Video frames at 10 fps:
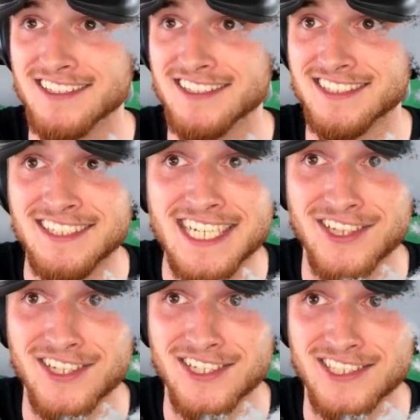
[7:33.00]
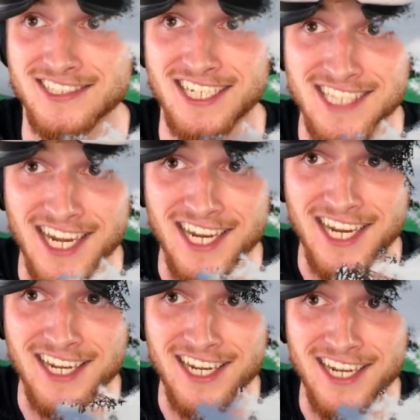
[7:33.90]
needlessly, because I
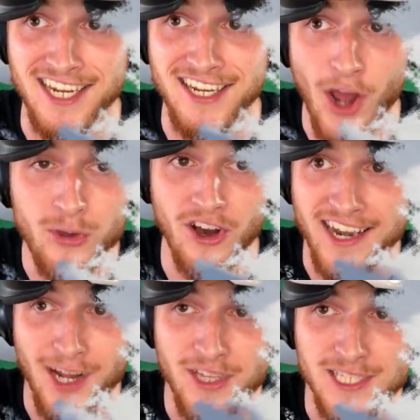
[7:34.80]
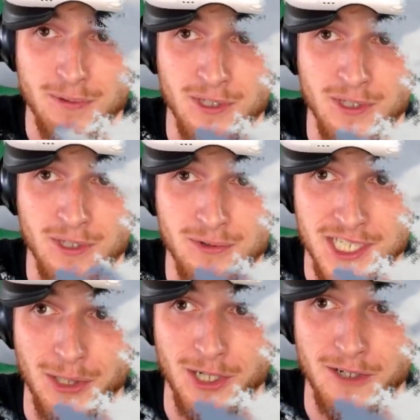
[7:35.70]
know y'all, and I know that's what you would
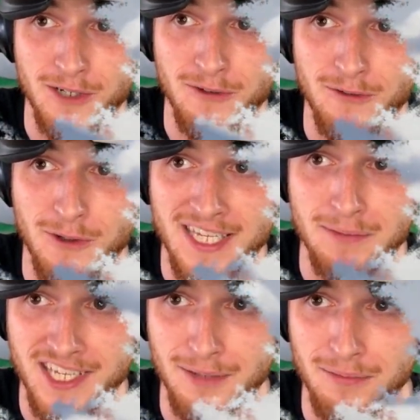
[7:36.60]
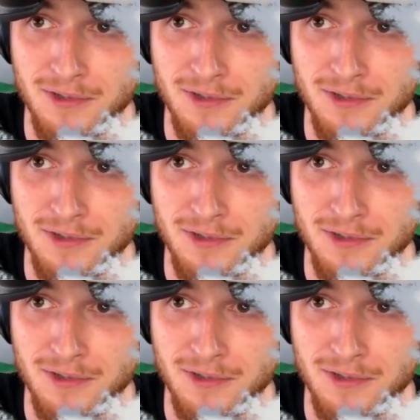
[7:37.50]
do if we made them killable.